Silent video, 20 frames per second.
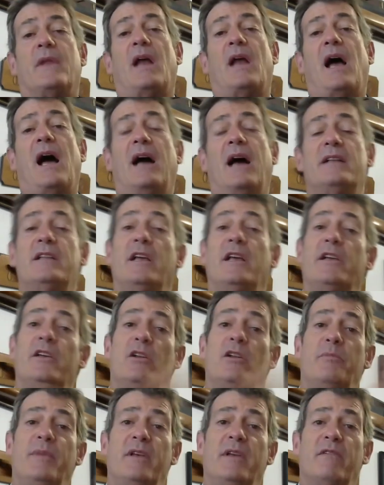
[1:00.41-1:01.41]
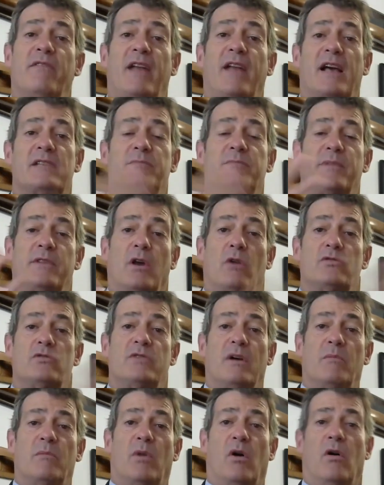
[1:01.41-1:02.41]
and European flags, but those
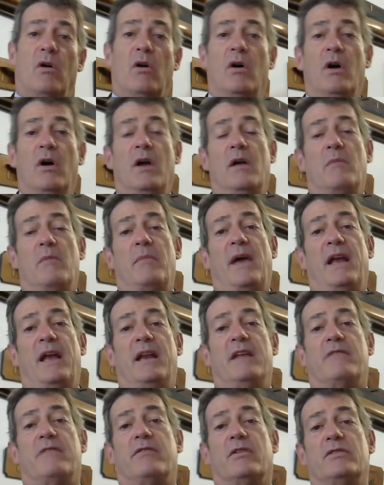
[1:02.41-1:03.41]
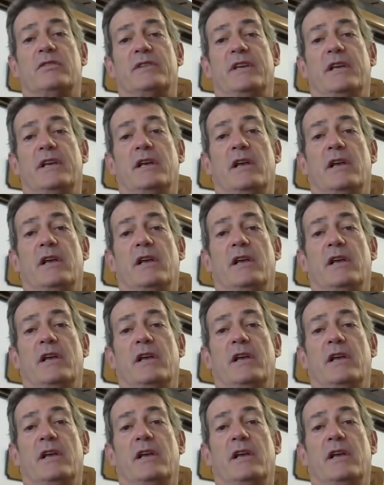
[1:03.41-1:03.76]
are more mainly for the